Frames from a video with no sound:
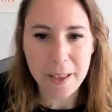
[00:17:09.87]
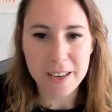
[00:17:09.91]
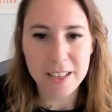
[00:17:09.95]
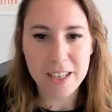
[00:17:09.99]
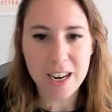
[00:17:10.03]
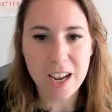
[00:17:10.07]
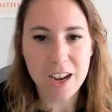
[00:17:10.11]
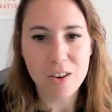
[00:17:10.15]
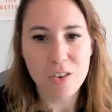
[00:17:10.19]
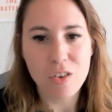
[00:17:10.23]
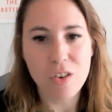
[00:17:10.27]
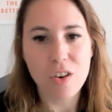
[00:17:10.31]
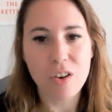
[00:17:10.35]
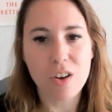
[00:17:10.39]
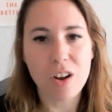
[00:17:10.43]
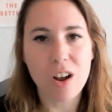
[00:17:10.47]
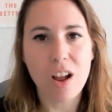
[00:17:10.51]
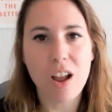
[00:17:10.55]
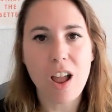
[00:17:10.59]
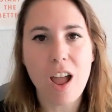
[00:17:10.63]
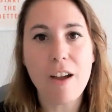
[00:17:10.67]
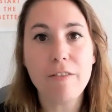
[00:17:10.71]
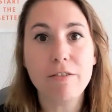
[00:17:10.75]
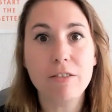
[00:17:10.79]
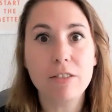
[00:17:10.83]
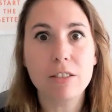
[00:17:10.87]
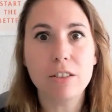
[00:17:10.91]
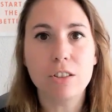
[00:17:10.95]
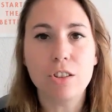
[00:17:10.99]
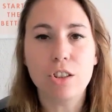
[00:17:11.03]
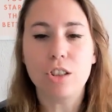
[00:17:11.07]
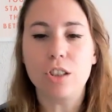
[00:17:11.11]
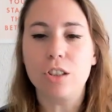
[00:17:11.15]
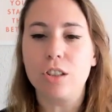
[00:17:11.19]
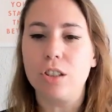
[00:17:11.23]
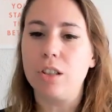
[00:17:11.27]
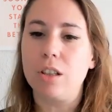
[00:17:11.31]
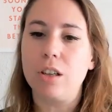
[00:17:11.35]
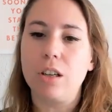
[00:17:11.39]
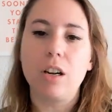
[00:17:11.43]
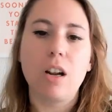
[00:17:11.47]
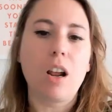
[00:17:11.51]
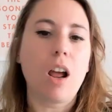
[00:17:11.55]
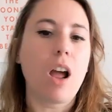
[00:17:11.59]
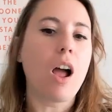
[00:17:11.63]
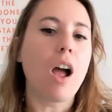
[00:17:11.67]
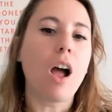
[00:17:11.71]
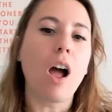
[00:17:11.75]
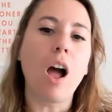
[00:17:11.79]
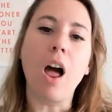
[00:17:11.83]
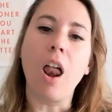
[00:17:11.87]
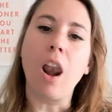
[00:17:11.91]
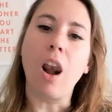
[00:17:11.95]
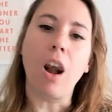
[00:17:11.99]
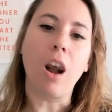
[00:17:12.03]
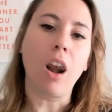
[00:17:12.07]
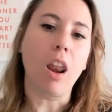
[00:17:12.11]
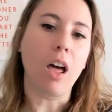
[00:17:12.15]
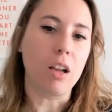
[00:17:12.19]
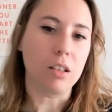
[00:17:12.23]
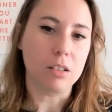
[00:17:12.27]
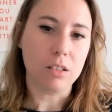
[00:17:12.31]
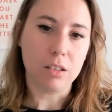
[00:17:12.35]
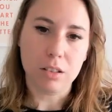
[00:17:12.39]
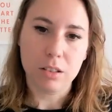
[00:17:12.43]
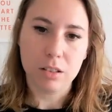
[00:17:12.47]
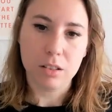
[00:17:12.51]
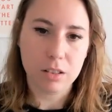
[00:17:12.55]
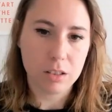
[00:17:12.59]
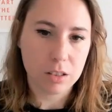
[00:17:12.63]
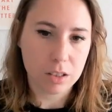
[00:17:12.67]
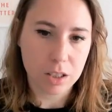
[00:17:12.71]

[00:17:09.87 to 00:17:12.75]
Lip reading: Now, evolution, a lot.